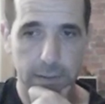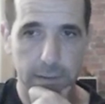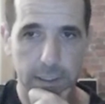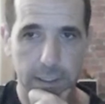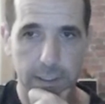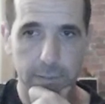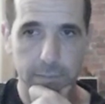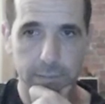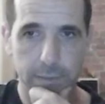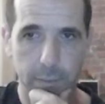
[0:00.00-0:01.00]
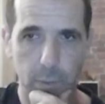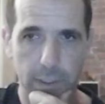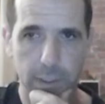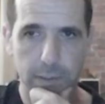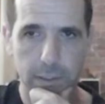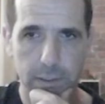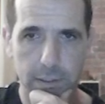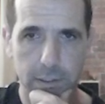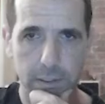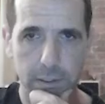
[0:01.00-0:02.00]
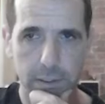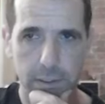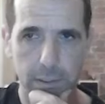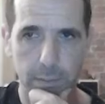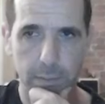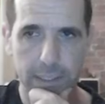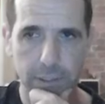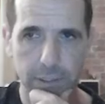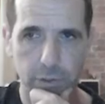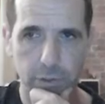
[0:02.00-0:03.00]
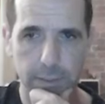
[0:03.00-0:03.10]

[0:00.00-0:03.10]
And what else could black try?